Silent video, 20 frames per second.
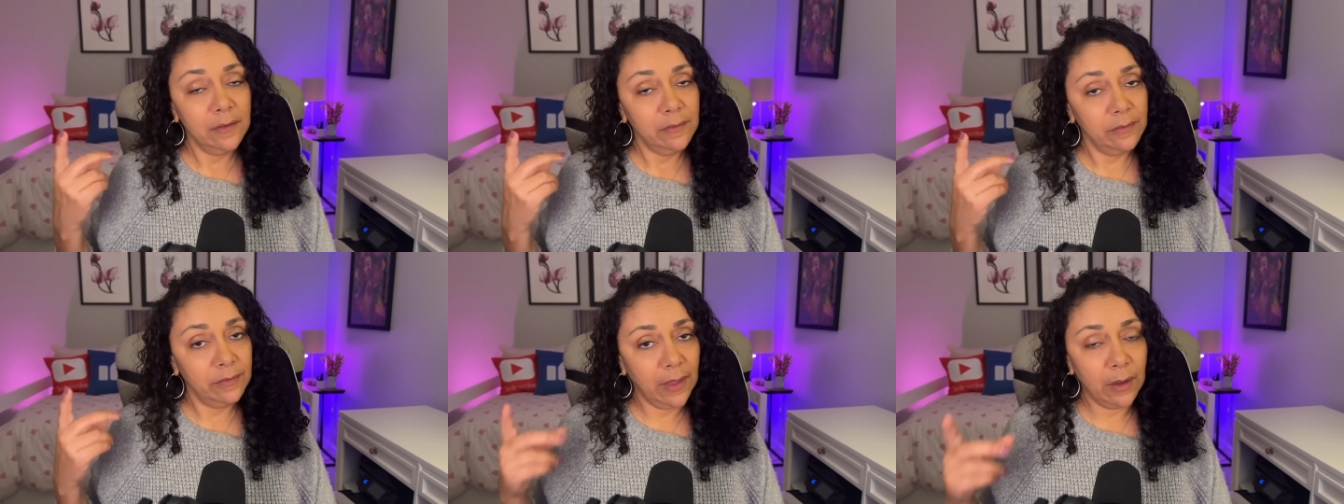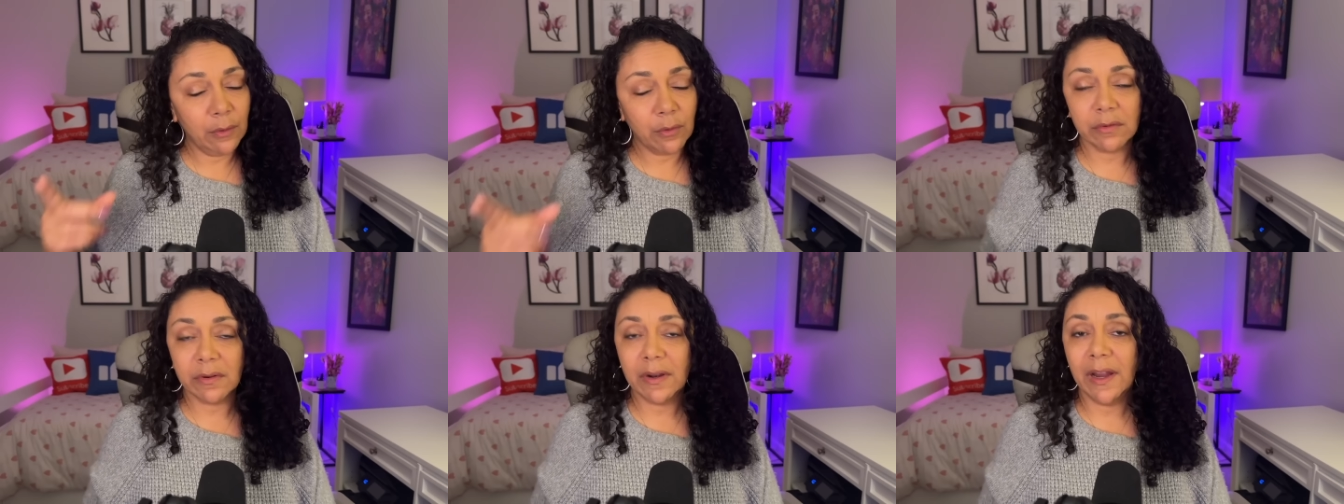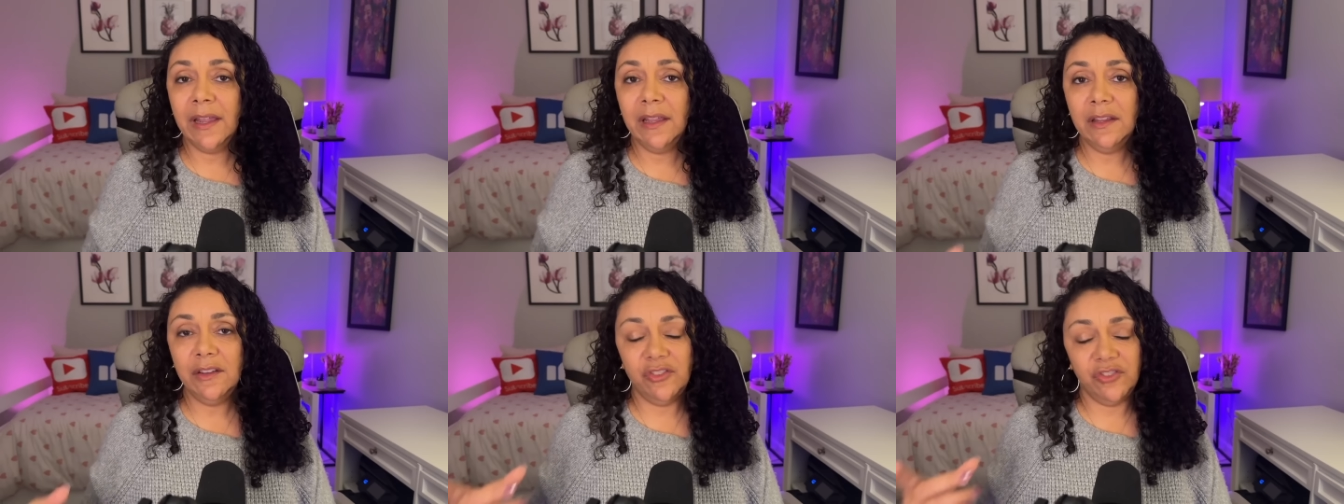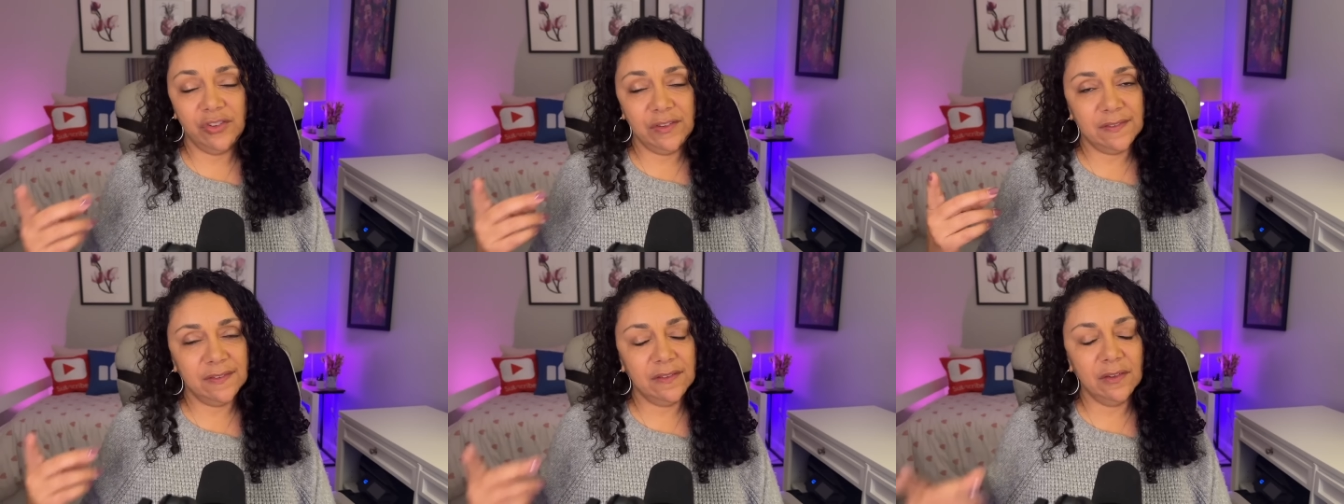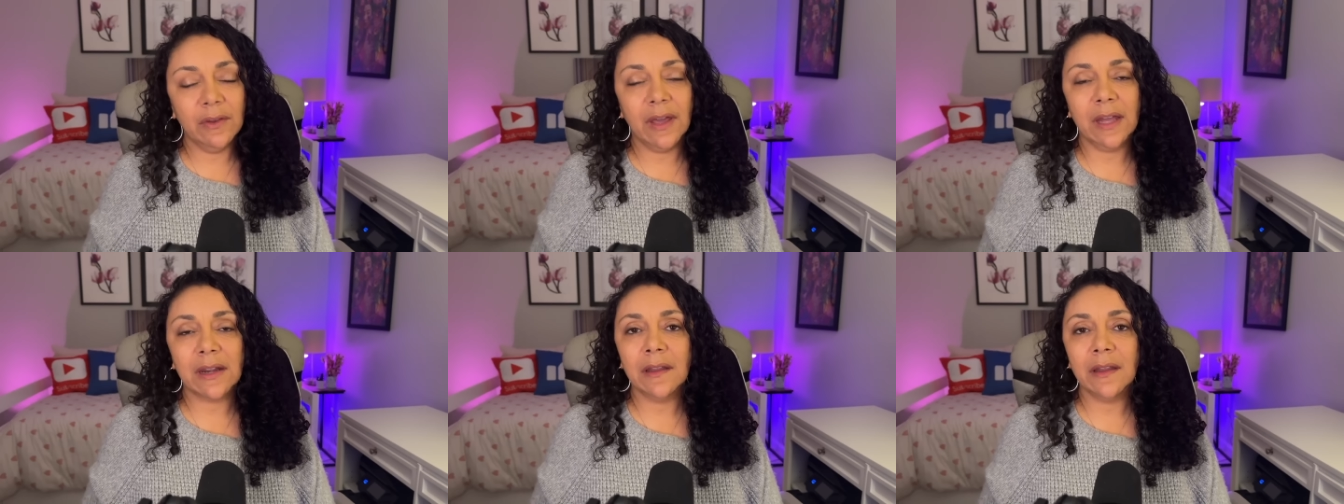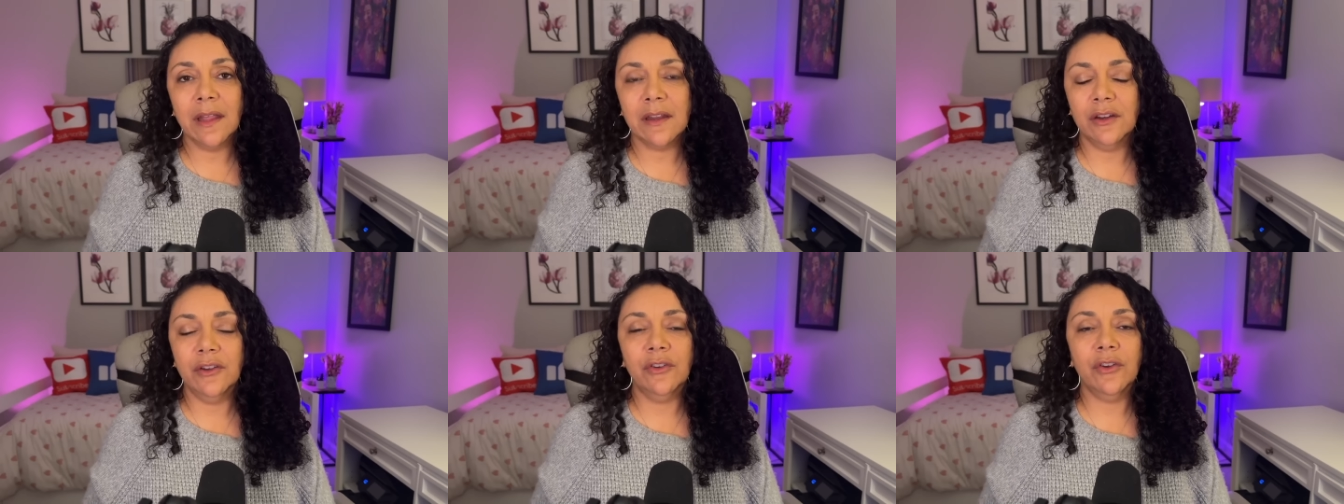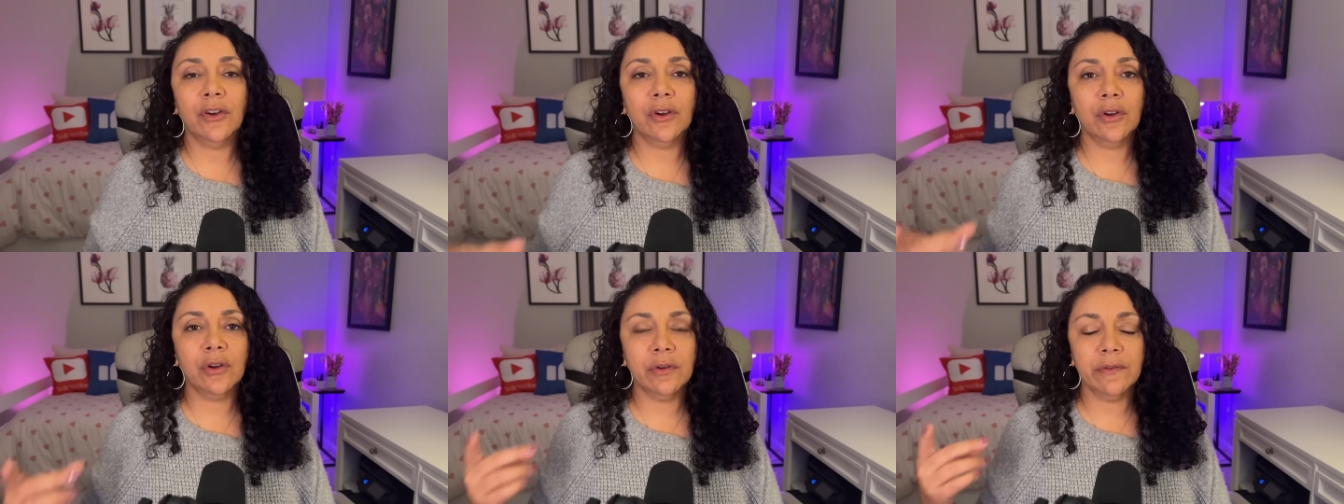They were right. She's still got a lot of
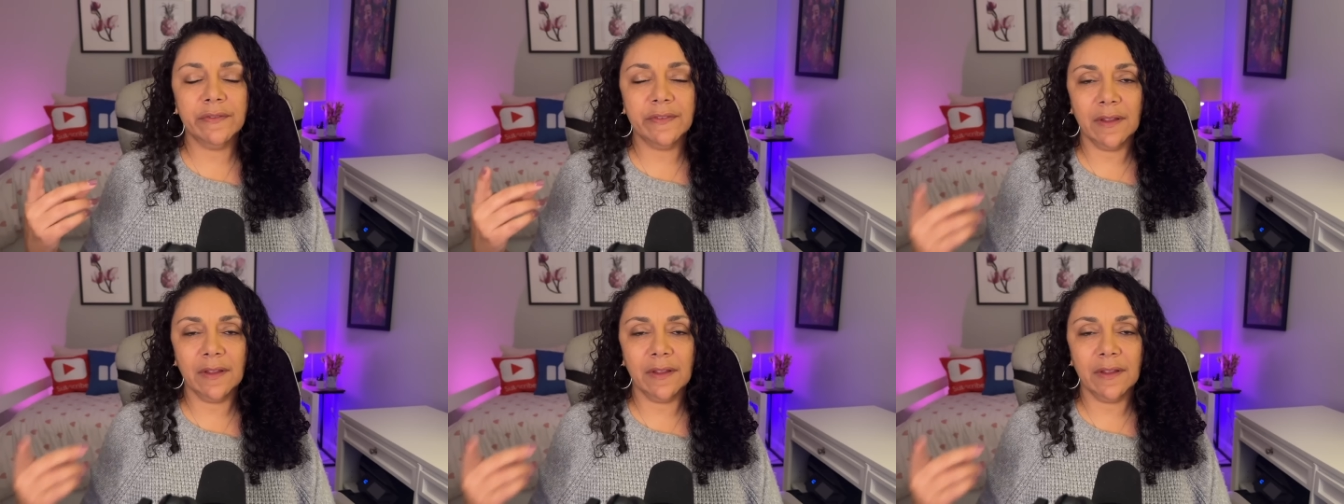nerves.